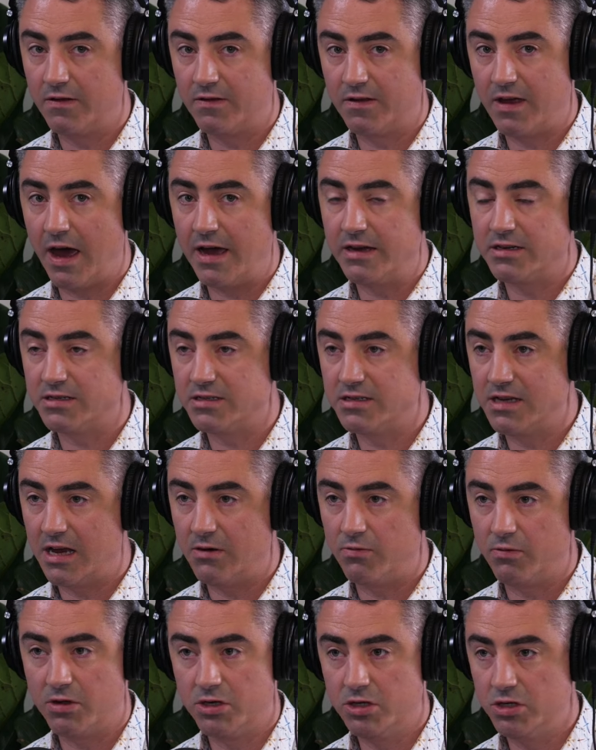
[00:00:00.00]
as Kate just
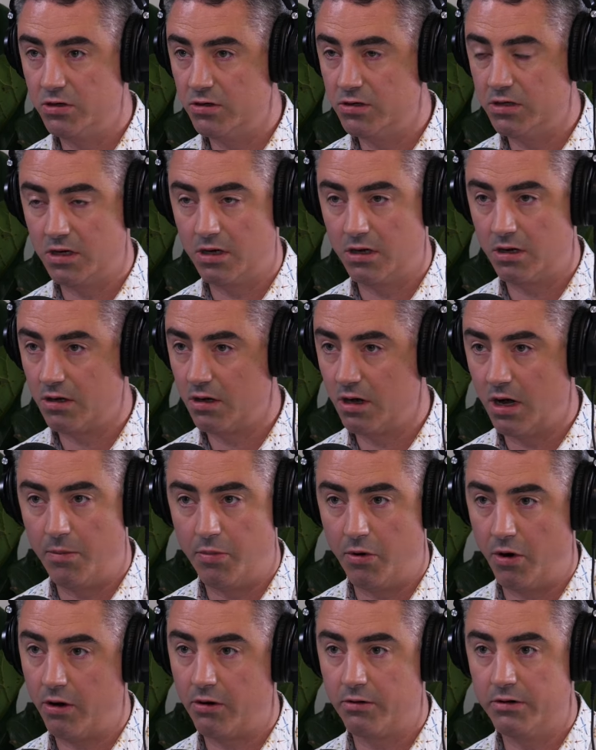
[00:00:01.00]
said, with choosing a
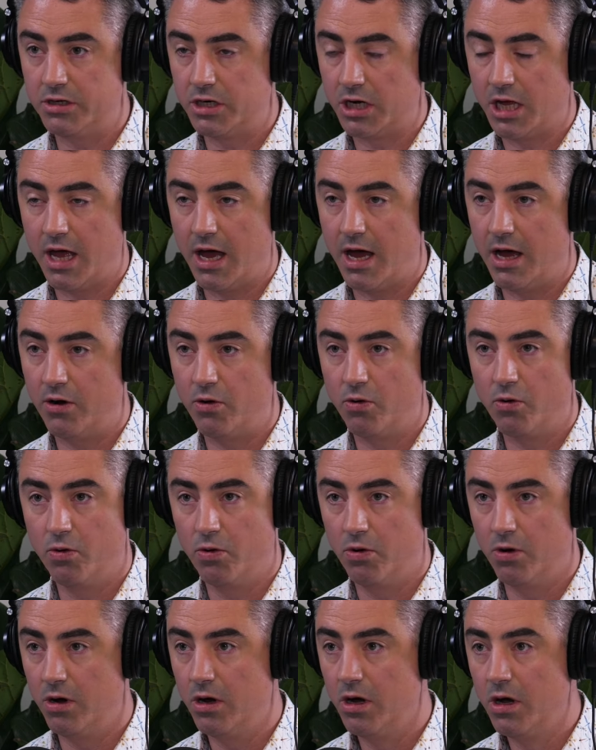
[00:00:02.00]
brokerage account
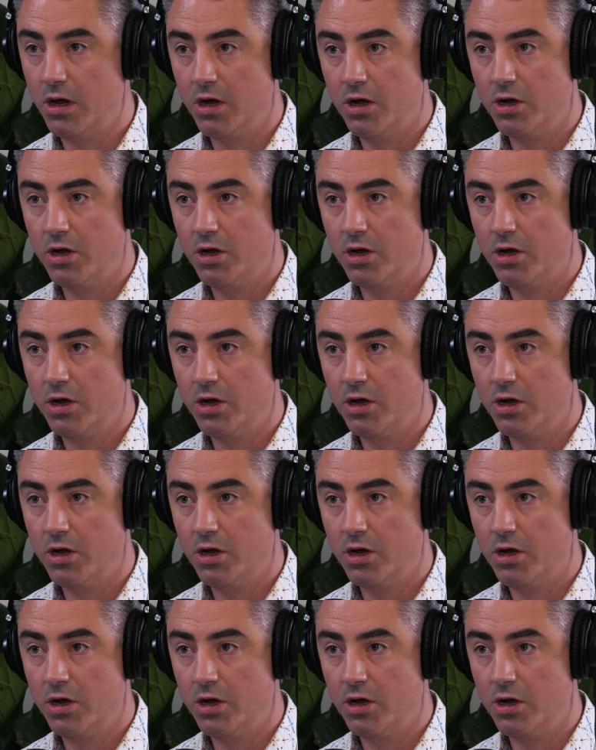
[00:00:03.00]
or